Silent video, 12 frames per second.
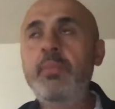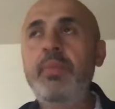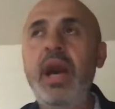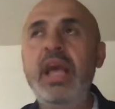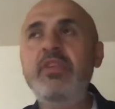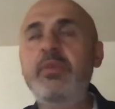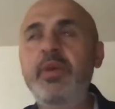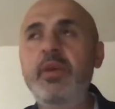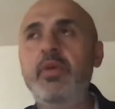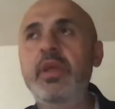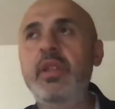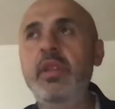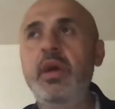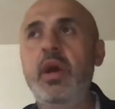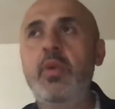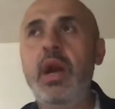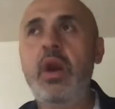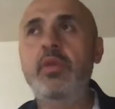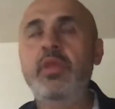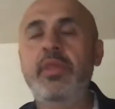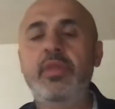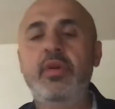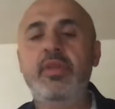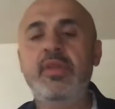possibly written around the
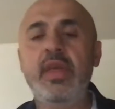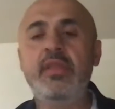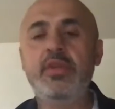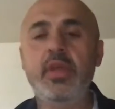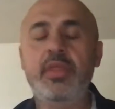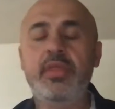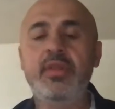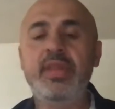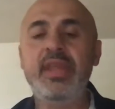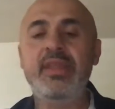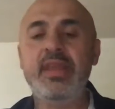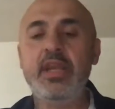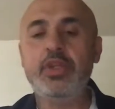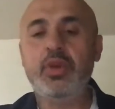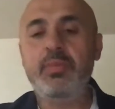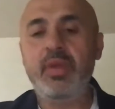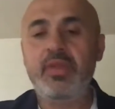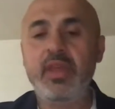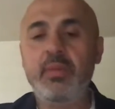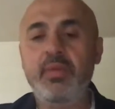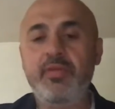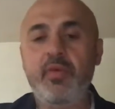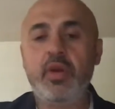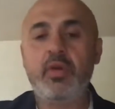13th century BC,
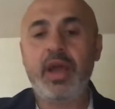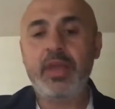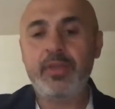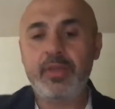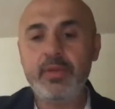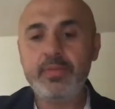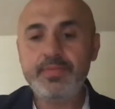before Christ.